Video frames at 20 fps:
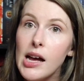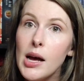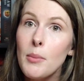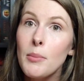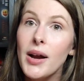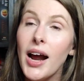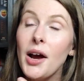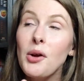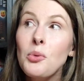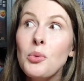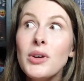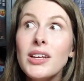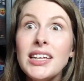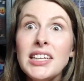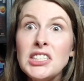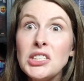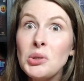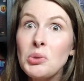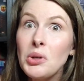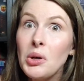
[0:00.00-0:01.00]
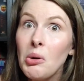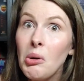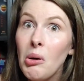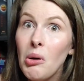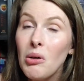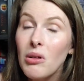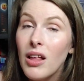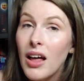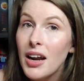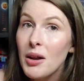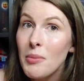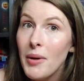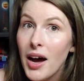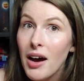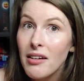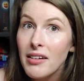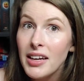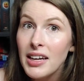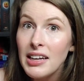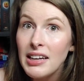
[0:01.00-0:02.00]
But I really don't know a whole lot
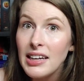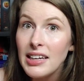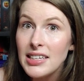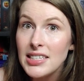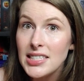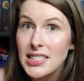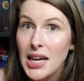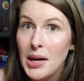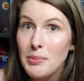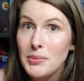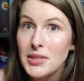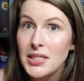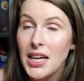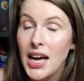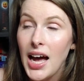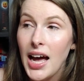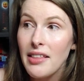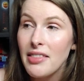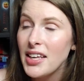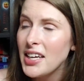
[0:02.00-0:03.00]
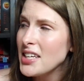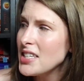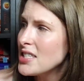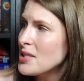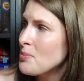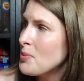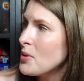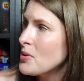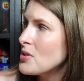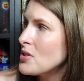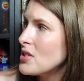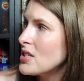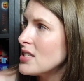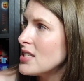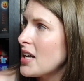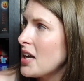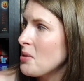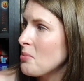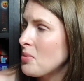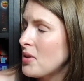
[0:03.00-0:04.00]
about it, except I think it's supposed to
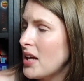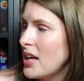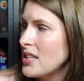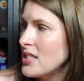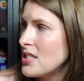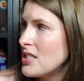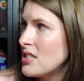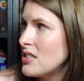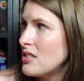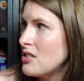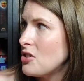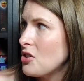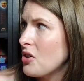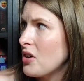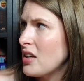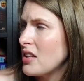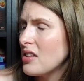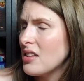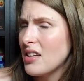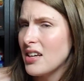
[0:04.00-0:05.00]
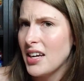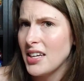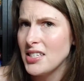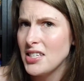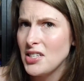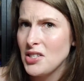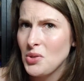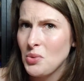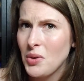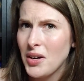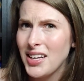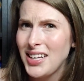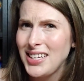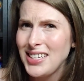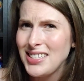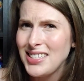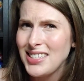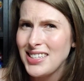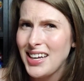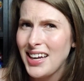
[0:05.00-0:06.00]
take place during the
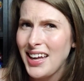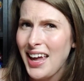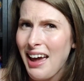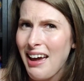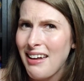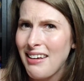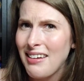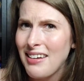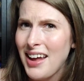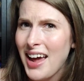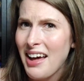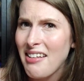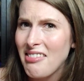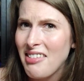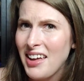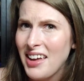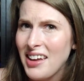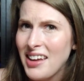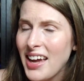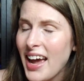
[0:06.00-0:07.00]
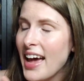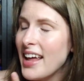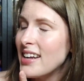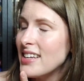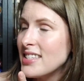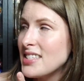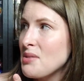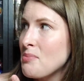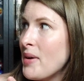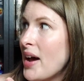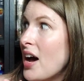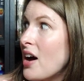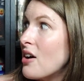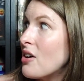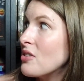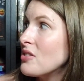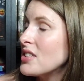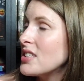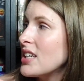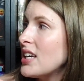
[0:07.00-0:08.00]
1920s again, I think, and it's
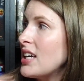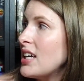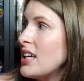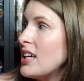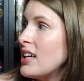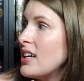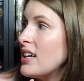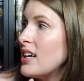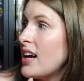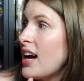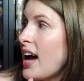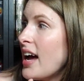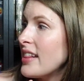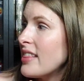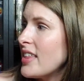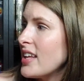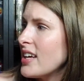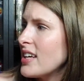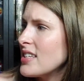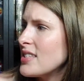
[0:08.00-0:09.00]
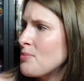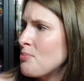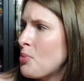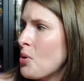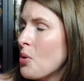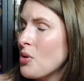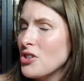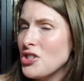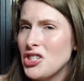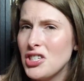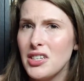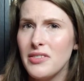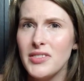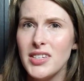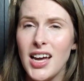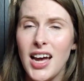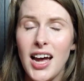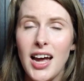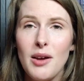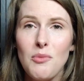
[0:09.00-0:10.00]
about, I think, a portion of
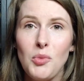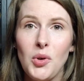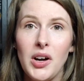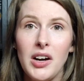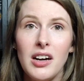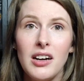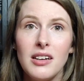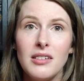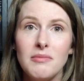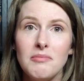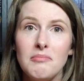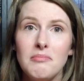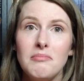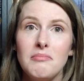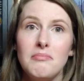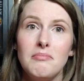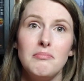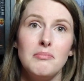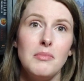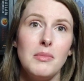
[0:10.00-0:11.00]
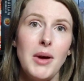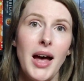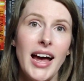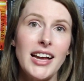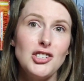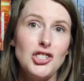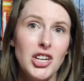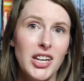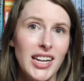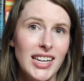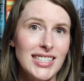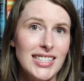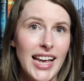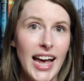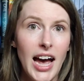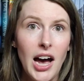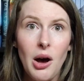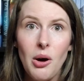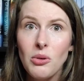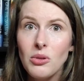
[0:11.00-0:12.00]
time where magic is
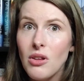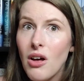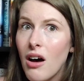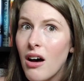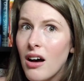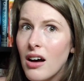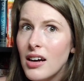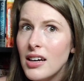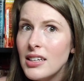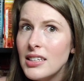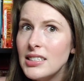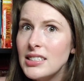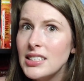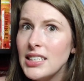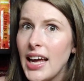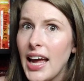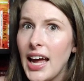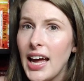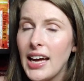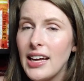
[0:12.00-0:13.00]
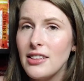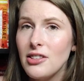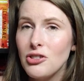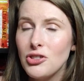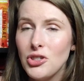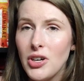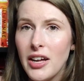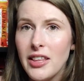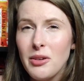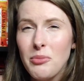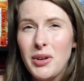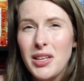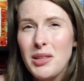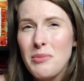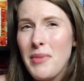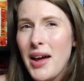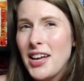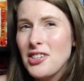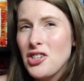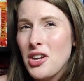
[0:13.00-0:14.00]
outlawed and they're trying to bring the
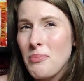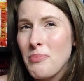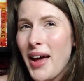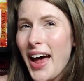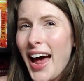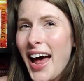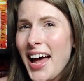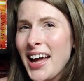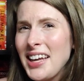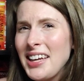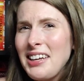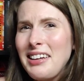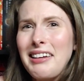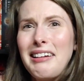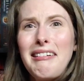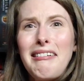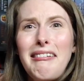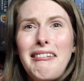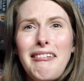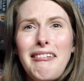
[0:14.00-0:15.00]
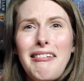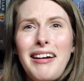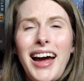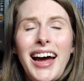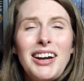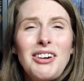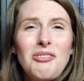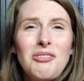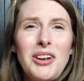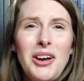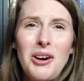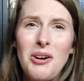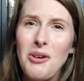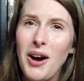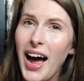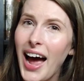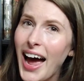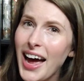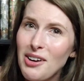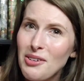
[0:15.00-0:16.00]
magic back. I don't know.
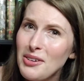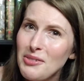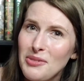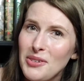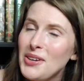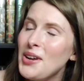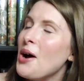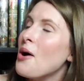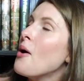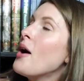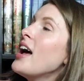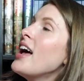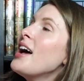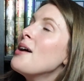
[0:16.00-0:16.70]
I don't even know.